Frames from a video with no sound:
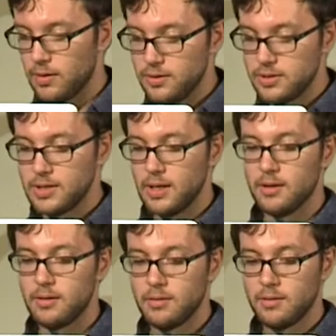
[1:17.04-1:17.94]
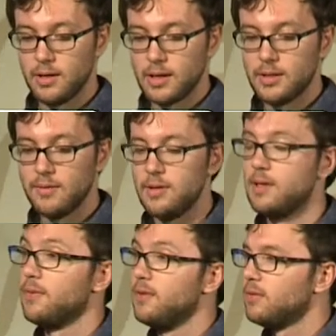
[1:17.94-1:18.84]
understand
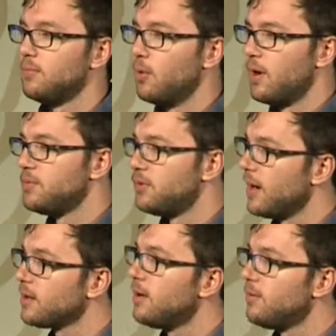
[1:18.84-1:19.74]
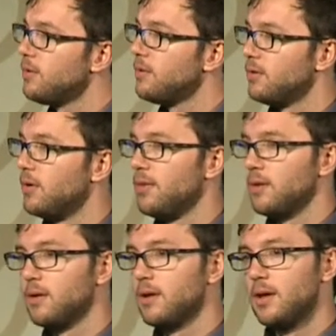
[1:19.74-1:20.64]
connectivity at this more abstract level. So I
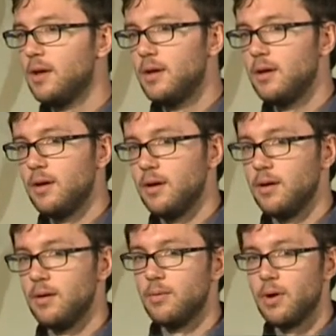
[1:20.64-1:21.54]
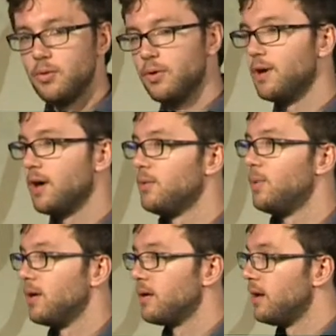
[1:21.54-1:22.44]
think uh, Rahul talked
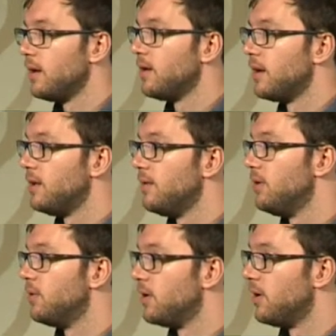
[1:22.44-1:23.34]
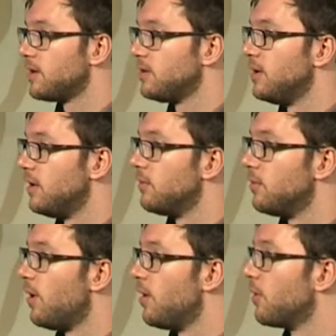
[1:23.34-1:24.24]
about getting connectivity where you're actually getting
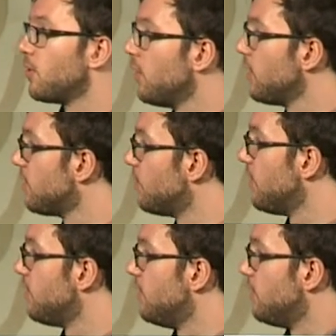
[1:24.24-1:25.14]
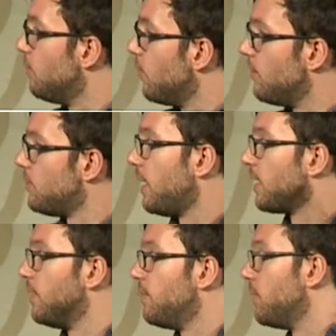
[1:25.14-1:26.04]
raw recordings, but this is a more
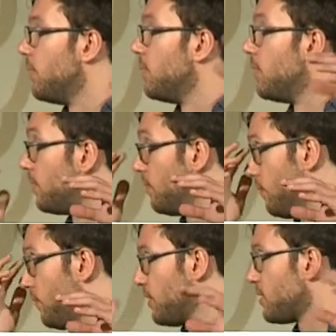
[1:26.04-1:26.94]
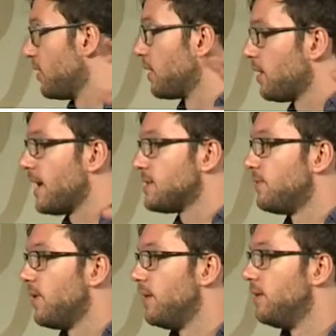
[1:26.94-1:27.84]
abstract level where we're first going to
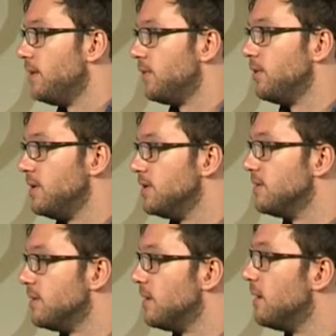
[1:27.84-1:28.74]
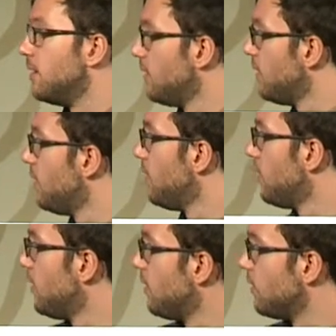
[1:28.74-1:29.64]
classify the different regions and then
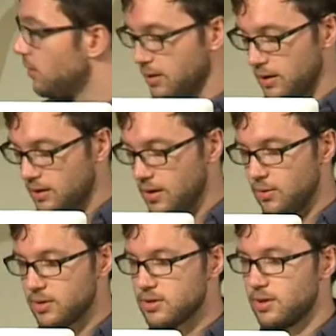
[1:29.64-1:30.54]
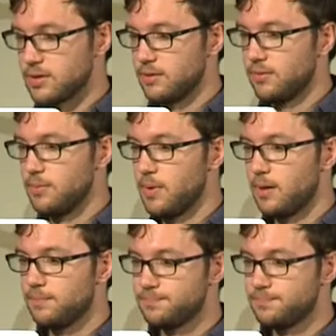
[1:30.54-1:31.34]
look at network structure from there.